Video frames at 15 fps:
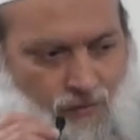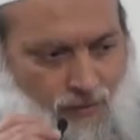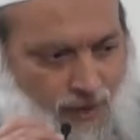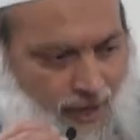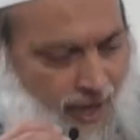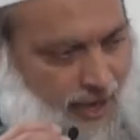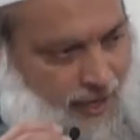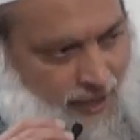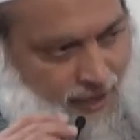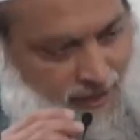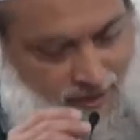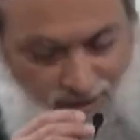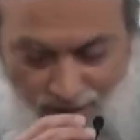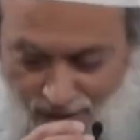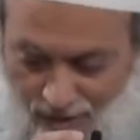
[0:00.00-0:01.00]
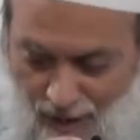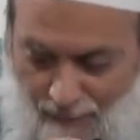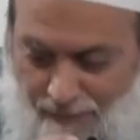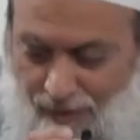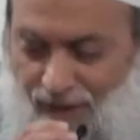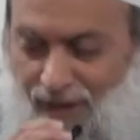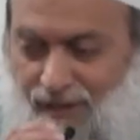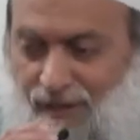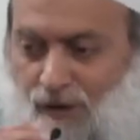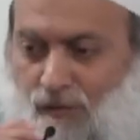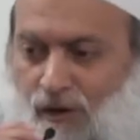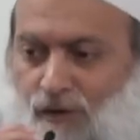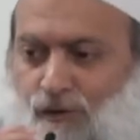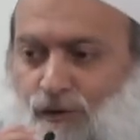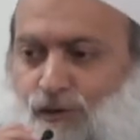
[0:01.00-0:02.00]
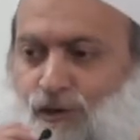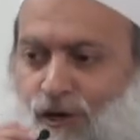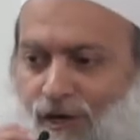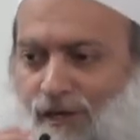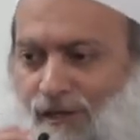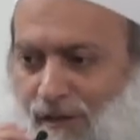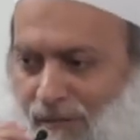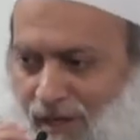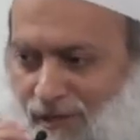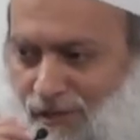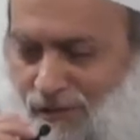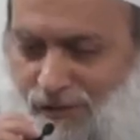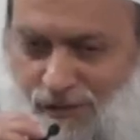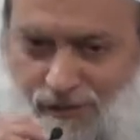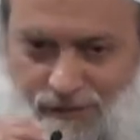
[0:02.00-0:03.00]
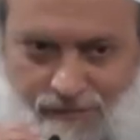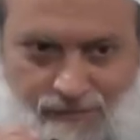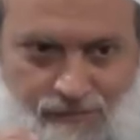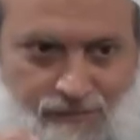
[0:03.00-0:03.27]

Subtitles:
we can't comprehend the one who took the messenger